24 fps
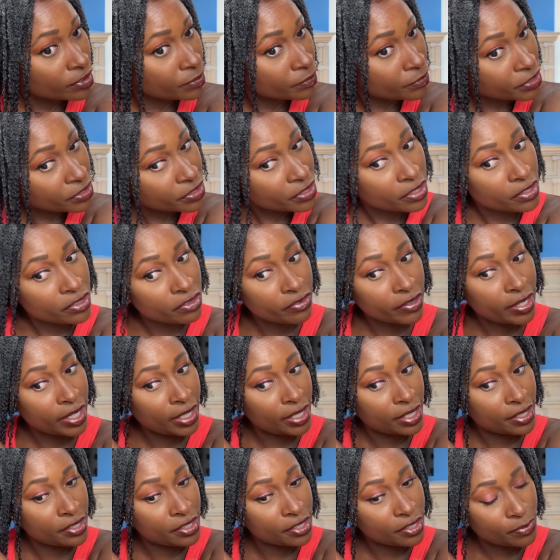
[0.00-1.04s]
just gonna rake
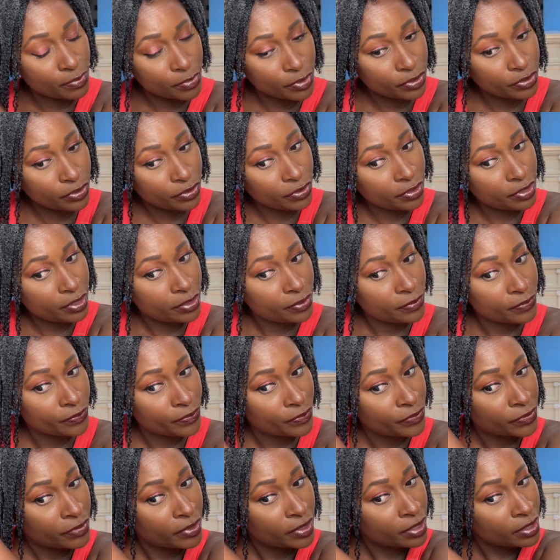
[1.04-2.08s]
and smooth
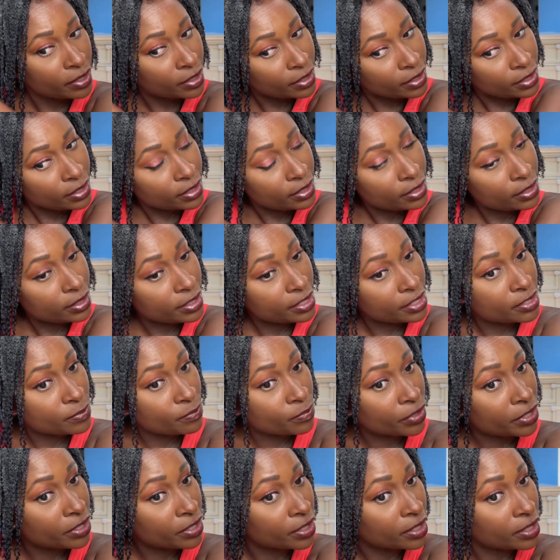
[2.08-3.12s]
this
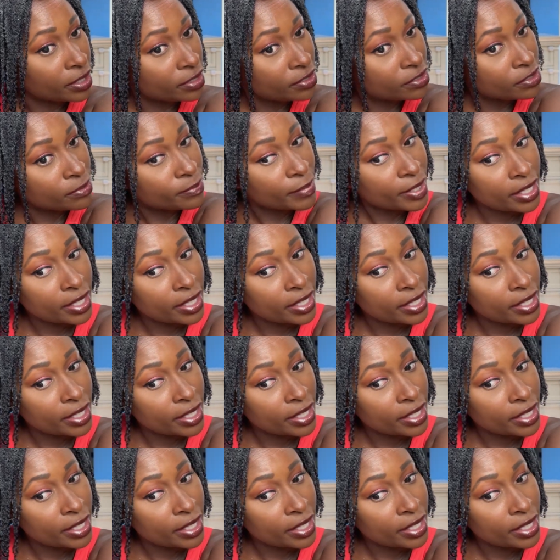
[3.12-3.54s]
product into my